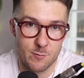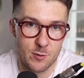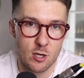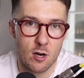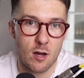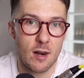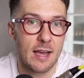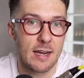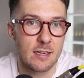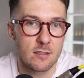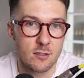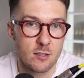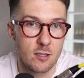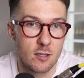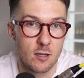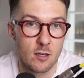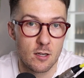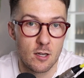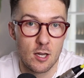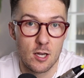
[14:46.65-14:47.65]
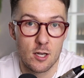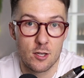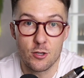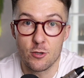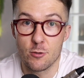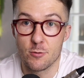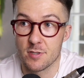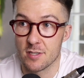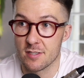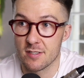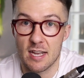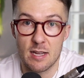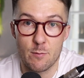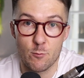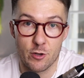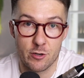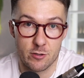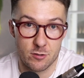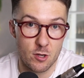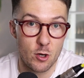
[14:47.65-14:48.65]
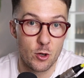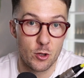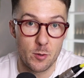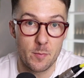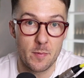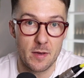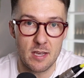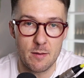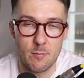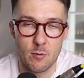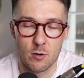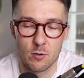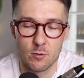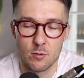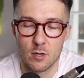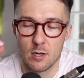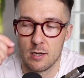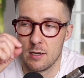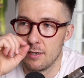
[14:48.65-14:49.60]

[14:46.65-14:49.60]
You're not allowed to use the same one on other people.